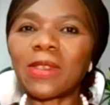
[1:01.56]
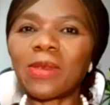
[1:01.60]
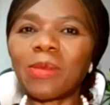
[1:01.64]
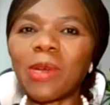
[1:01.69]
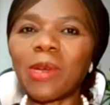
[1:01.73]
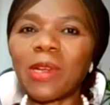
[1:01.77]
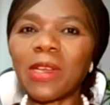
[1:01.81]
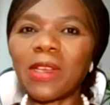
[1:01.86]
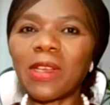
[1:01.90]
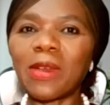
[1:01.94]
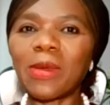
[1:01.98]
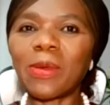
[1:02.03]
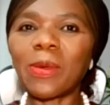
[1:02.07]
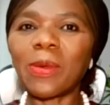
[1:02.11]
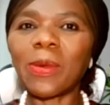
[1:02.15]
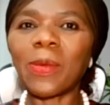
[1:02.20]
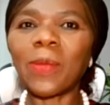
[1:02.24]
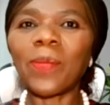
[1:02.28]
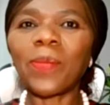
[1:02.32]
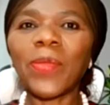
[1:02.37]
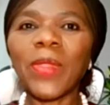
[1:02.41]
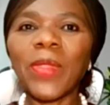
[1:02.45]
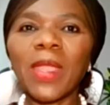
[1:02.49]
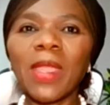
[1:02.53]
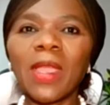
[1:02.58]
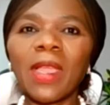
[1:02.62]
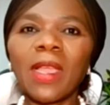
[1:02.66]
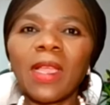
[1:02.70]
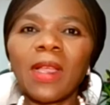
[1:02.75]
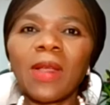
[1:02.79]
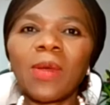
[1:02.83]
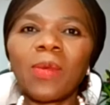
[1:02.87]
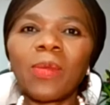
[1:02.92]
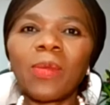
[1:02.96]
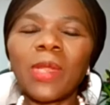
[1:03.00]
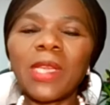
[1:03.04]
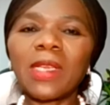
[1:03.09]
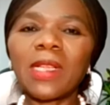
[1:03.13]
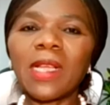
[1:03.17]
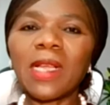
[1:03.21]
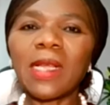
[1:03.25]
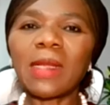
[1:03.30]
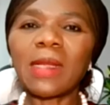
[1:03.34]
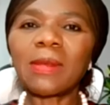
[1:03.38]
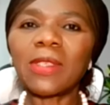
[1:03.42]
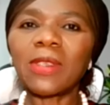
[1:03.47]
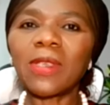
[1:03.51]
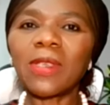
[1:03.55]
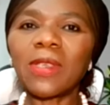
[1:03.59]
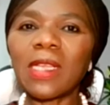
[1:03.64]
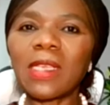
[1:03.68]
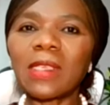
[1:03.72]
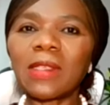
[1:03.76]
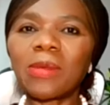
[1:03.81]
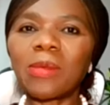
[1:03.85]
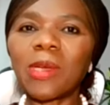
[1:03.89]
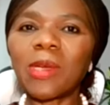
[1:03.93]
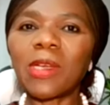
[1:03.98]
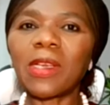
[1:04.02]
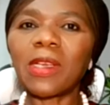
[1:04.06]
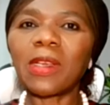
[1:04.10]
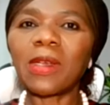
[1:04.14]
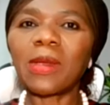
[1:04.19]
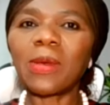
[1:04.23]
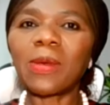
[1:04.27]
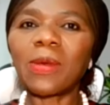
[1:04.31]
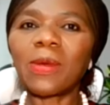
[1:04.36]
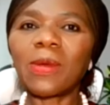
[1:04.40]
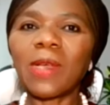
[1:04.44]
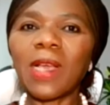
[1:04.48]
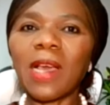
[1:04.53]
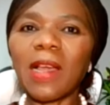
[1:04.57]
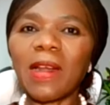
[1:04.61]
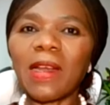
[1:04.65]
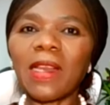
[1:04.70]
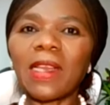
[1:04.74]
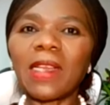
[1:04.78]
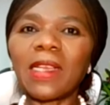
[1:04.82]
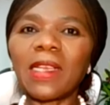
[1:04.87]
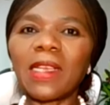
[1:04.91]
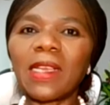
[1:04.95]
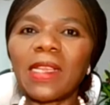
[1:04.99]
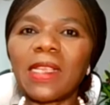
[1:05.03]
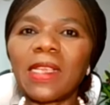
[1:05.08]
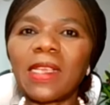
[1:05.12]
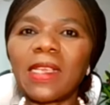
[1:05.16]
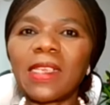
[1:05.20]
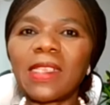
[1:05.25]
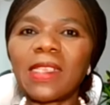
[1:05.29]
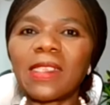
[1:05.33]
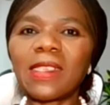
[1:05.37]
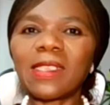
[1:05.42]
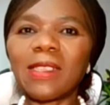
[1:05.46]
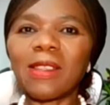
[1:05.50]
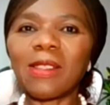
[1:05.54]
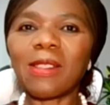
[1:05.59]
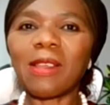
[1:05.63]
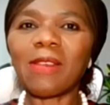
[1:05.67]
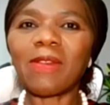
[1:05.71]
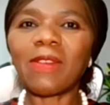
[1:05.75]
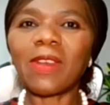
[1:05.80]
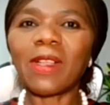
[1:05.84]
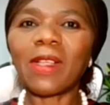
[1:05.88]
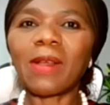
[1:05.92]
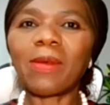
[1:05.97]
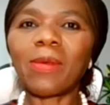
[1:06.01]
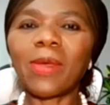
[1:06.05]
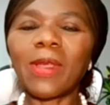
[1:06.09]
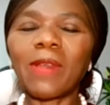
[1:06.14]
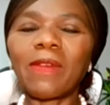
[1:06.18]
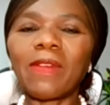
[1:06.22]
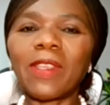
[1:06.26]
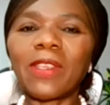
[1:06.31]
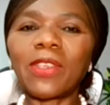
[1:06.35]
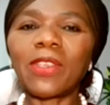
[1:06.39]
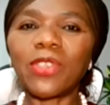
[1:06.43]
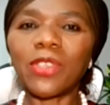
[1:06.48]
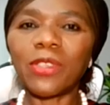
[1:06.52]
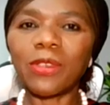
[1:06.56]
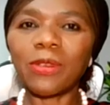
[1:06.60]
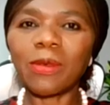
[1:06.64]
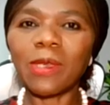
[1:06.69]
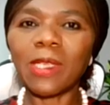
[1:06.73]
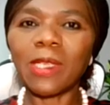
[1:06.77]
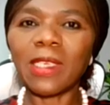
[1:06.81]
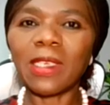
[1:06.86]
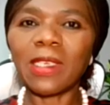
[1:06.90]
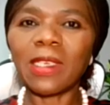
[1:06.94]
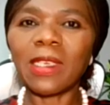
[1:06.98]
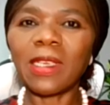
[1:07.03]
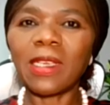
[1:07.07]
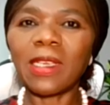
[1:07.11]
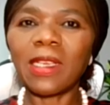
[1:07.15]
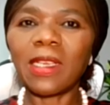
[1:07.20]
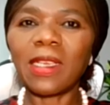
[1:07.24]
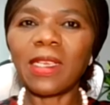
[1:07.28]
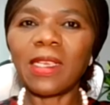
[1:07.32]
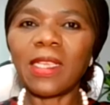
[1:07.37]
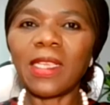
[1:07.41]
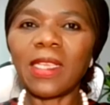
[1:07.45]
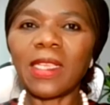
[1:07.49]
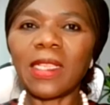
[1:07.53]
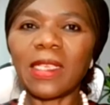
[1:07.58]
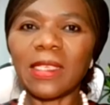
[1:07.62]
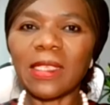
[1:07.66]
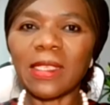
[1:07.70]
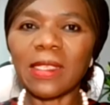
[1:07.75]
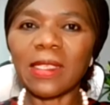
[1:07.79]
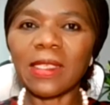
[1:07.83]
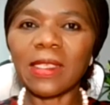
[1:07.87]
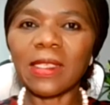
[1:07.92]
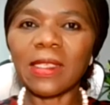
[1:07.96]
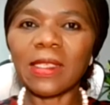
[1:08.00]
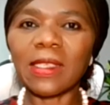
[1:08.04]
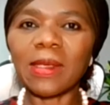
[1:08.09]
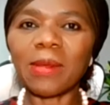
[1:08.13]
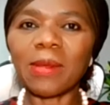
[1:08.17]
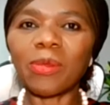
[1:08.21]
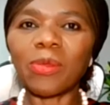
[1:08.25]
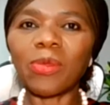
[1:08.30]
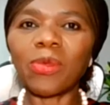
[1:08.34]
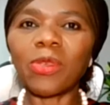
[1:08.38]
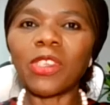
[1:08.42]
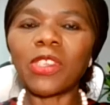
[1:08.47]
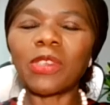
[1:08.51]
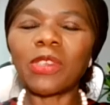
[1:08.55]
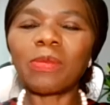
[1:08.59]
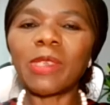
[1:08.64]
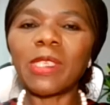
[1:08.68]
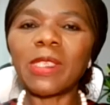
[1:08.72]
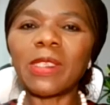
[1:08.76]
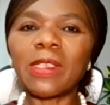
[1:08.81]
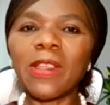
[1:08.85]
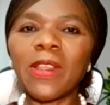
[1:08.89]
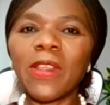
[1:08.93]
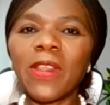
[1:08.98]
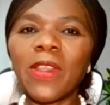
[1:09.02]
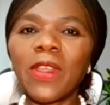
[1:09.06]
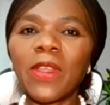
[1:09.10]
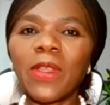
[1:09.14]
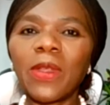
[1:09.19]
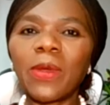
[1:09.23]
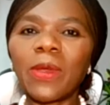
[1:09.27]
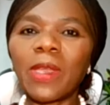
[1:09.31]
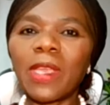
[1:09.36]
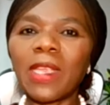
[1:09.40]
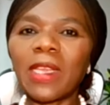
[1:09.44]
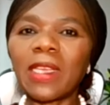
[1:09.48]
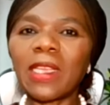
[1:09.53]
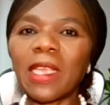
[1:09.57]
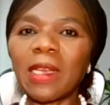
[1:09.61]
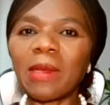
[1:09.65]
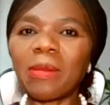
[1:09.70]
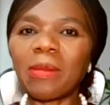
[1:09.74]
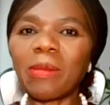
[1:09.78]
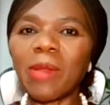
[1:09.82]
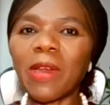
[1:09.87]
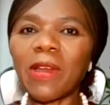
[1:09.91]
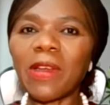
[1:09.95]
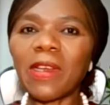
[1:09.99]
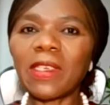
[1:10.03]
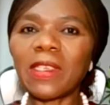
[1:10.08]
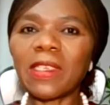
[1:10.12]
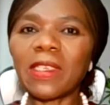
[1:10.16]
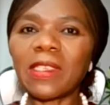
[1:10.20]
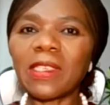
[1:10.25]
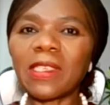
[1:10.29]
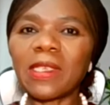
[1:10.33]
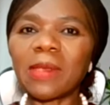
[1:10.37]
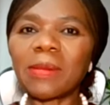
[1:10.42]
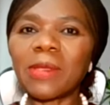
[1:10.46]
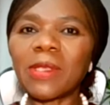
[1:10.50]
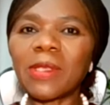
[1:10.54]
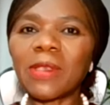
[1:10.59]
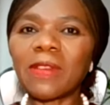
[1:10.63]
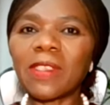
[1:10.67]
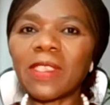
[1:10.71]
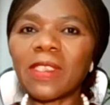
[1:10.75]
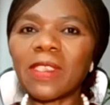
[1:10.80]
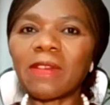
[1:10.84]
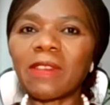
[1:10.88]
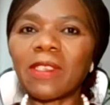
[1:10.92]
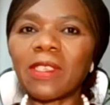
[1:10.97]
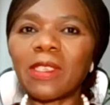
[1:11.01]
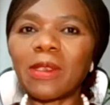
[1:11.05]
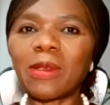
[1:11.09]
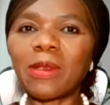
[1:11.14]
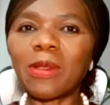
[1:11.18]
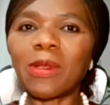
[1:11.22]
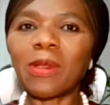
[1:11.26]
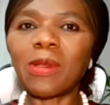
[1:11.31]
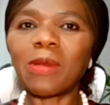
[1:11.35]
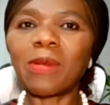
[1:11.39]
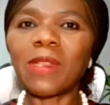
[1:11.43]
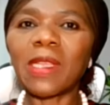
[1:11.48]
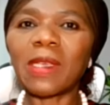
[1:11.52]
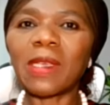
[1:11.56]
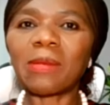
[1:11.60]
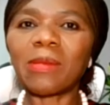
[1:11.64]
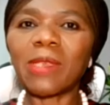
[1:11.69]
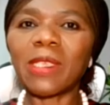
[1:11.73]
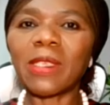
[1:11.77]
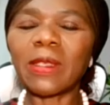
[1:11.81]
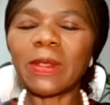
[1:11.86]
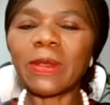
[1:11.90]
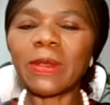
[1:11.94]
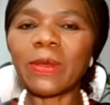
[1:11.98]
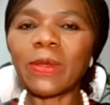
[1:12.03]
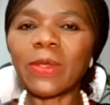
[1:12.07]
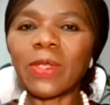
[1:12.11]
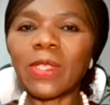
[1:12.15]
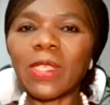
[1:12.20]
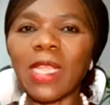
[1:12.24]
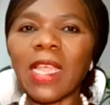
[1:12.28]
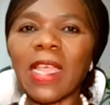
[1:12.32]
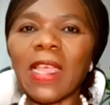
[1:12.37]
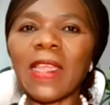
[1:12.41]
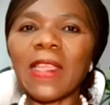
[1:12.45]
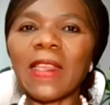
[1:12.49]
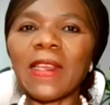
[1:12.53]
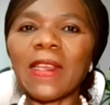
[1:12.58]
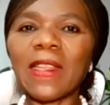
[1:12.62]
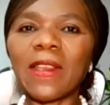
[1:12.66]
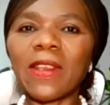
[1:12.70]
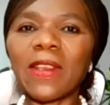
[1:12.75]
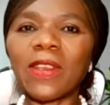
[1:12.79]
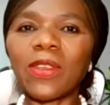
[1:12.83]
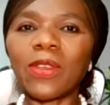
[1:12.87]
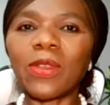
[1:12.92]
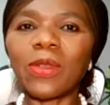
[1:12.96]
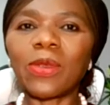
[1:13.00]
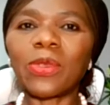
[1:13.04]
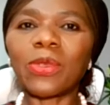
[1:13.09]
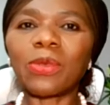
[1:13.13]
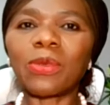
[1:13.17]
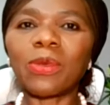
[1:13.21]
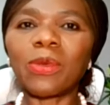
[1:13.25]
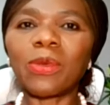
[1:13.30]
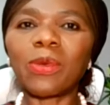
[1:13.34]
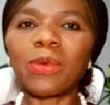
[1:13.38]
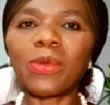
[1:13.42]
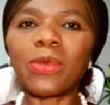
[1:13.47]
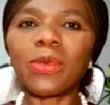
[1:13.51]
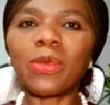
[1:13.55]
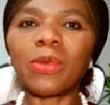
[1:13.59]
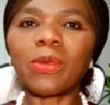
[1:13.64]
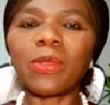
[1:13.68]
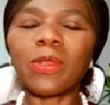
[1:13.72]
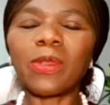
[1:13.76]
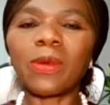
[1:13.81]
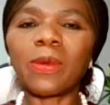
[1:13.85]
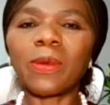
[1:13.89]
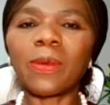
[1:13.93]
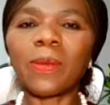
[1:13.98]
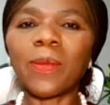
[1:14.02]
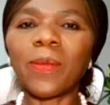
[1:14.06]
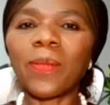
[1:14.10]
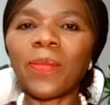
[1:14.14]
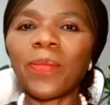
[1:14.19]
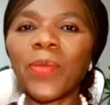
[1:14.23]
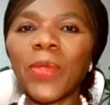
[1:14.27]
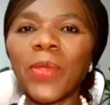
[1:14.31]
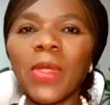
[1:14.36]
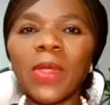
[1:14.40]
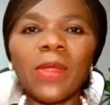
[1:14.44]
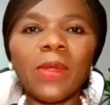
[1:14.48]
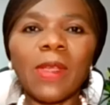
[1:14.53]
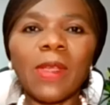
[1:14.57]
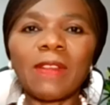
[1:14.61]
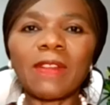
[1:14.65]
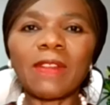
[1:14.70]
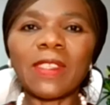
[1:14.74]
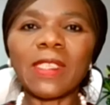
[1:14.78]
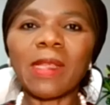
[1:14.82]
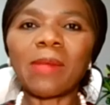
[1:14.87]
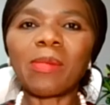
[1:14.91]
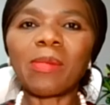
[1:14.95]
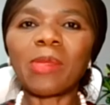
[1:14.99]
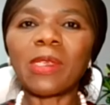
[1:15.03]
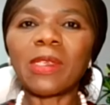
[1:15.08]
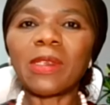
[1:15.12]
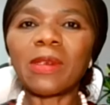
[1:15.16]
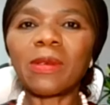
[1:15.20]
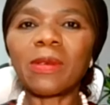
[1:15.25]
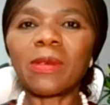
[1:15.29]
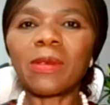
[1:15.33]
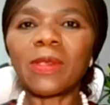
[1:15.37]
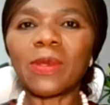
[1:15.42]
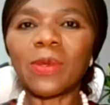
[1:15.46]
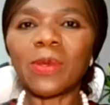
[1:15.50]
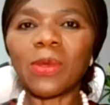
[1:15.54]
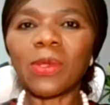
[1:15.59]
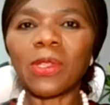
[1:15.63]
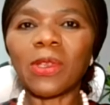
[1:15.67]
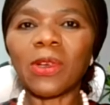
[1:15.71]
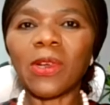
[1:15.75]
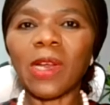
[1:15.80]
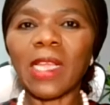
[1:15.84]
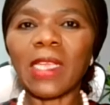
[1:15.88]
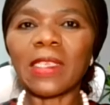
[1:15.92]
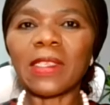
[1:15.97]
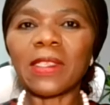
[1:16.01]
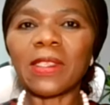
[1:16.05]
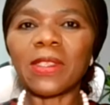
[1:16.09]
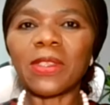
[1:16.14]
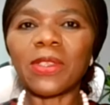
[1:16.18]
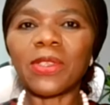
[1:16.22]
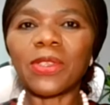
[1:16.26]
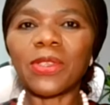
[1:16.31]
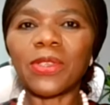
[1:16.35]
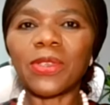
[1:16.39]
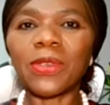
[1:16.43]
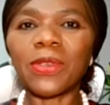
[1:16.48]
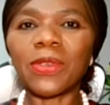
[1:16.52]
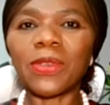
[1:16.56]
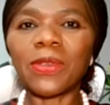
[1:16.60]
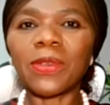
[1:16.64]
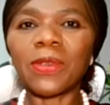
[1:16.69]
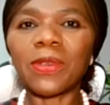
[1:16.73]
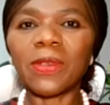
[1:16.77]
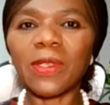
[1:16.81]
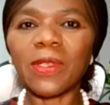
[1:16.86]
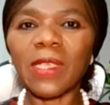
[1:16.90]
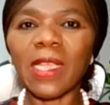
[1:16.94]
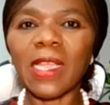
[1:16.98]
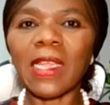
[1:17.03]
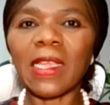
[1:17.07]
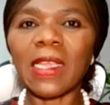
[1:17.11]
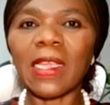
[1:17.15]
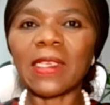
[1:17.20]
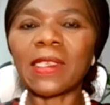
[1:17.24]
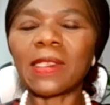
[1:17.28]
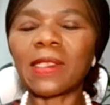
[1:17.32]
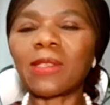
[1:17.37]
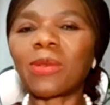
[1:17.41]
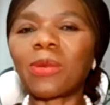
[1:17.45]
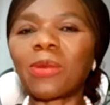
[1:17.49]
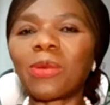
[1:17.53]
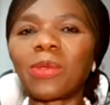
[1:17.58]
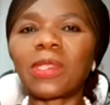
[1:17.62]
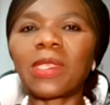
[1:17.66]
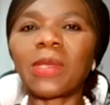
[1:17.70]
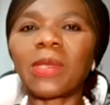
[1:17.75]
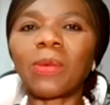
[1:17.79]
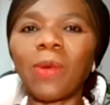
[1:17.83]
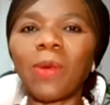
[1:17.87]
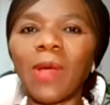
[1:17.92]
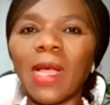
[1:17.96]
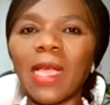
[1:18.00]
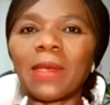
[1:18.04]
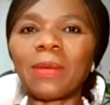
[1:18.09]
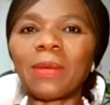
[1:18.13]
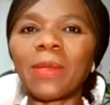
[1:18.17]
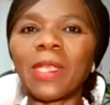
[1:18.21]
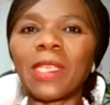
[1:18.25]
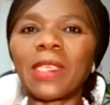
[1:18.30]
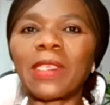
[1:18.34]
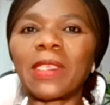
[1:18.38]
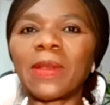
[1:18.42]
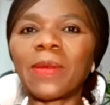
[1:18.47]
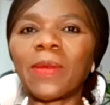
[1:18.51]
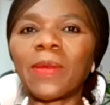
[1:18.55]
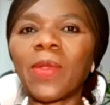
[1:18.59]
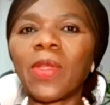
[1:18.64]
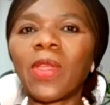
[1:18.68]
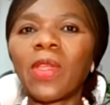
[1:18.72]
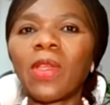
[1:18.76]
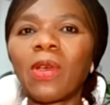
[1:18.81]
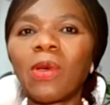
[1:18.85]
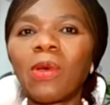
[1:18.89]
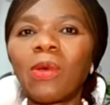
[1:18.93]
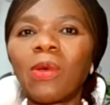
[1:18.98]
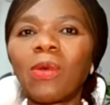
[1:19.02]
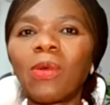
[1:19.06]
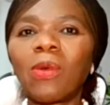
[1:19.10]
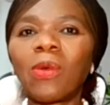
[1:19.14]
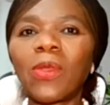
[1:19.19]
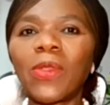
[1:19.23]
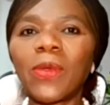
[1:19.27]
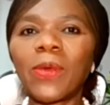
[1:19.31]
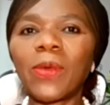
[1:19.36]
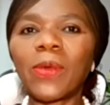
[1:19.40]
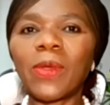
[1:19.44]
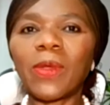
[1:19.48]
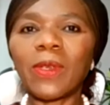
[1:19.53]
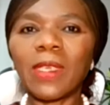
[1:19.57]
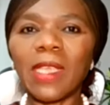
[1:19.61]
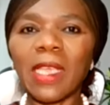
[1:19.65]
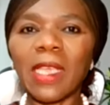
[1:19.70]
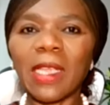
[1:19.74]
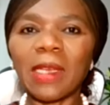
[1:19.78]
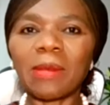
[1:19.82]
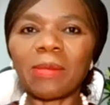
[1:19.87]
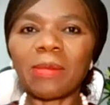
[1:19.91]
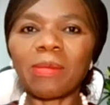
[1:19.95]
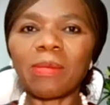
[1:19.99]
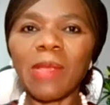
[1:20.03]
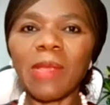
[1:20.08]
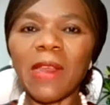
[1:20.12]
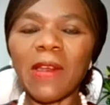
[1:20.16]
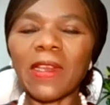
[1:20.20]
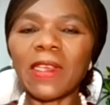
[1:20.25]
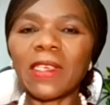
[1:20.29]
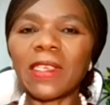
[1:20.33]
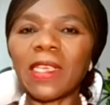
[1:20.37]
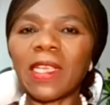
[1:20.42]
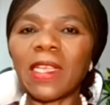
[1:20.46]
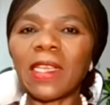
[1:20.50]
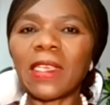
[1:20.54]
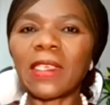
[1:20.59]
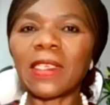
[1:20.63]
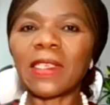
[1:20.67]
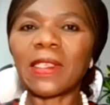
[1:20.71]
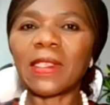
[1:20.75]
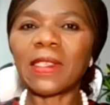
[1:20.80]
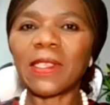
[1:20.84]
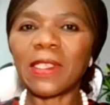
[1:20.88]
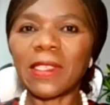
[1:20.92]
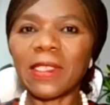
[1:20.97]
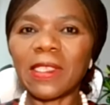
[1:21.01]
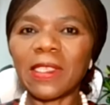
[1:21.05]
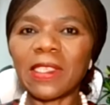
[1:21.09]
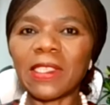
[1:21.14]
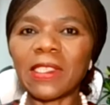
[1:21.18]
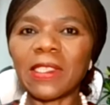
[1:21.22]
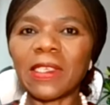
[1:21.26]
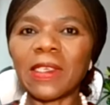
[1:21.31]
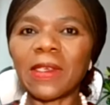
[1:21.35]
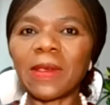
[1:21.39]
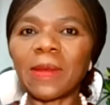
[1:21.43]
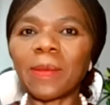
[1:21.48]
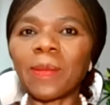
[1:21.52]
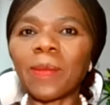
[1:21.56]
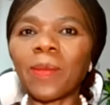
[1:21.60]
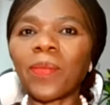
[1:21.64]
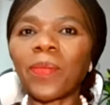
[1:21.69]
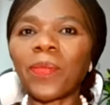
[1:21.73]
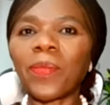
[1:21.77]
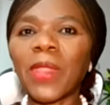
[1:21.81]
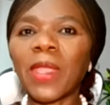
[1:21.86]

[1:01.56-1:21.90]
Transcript: customary law. When it comes to customary law, currently in South Africa, we have a dual legal system, which means you can get married in terms of civil law. That means you sign and you go to court, or you you have somebody who is authorized to sign. It's called the white wedding, or you could get married under tradition.